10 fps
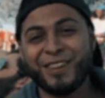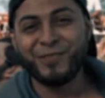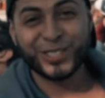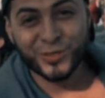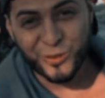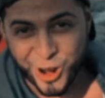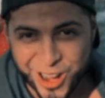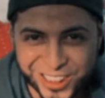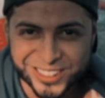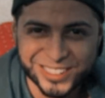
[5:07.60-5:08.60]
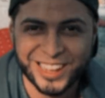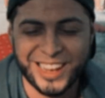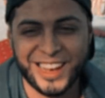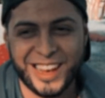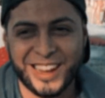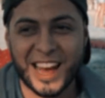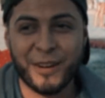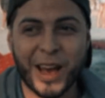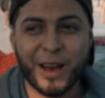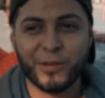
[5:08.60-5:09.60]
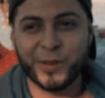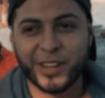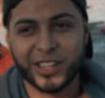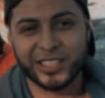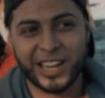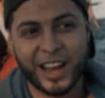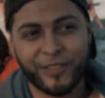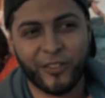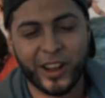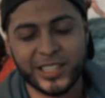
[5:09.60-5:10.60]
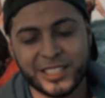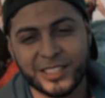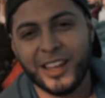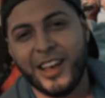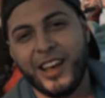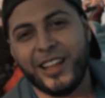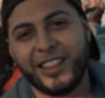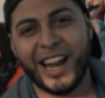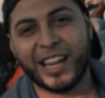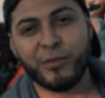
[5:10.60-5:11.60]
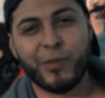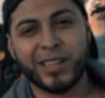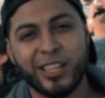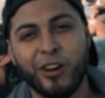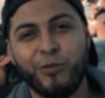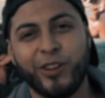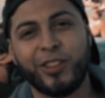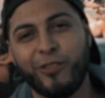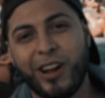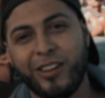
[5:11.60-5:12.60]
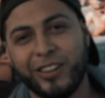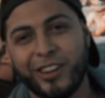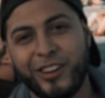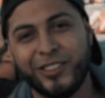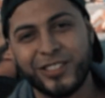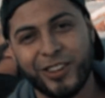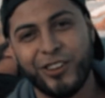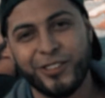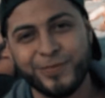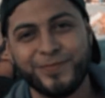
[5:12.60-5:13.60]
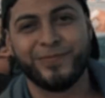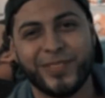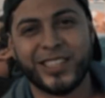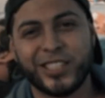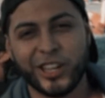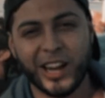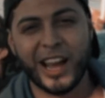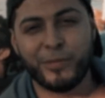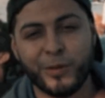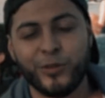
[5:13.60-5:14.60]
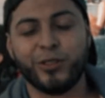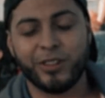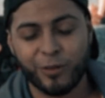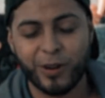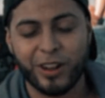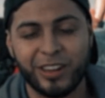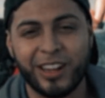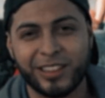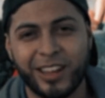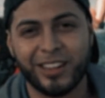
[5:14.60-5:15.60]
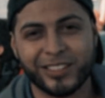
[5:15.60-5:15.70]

name is Juan, and I'm happy because I have friends that I can be myself with. So it's good to have people around you like